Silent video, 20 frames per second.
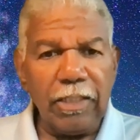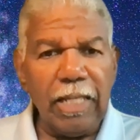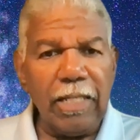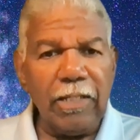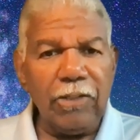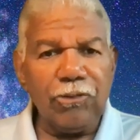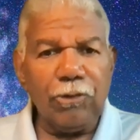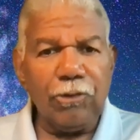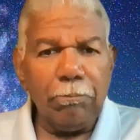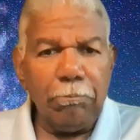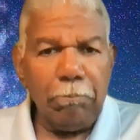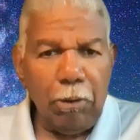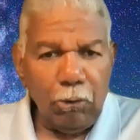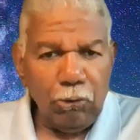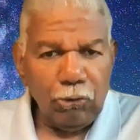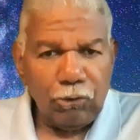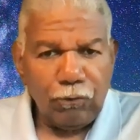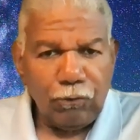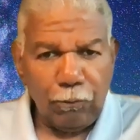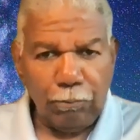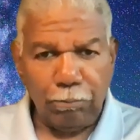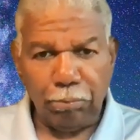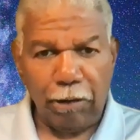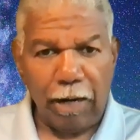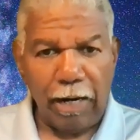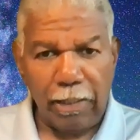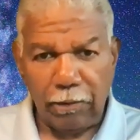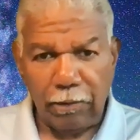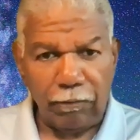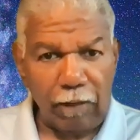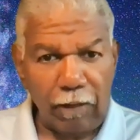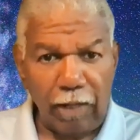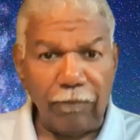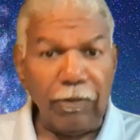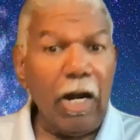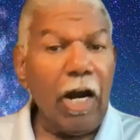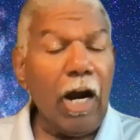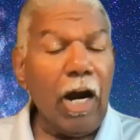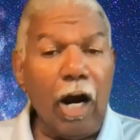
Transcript: That is the boastful pride of life.